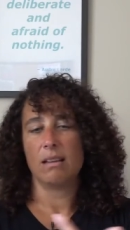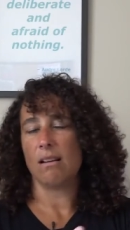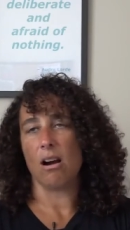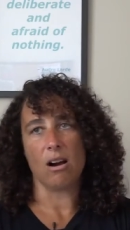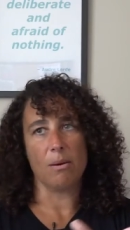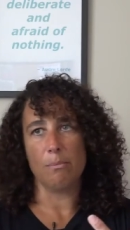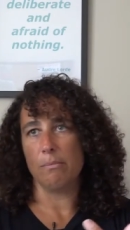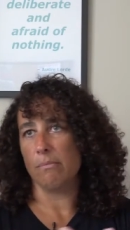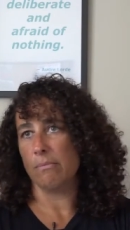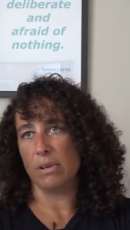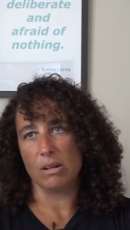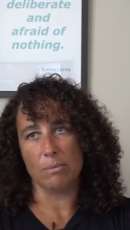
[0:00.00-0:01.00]

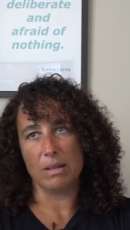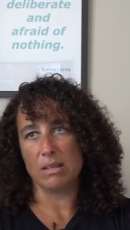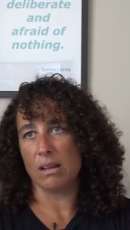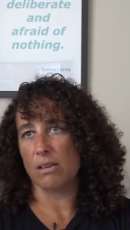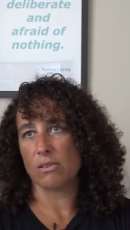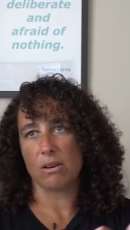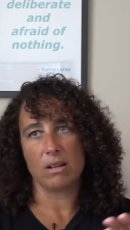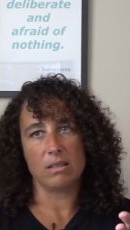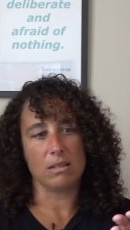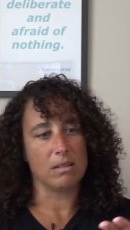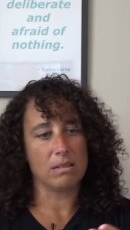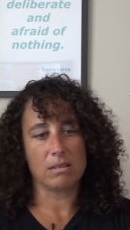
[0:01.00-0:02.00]
harm, mental health
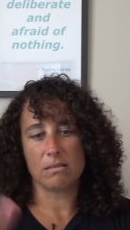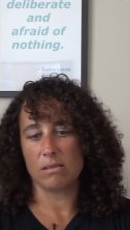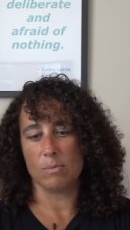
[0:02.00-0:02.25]
crisis,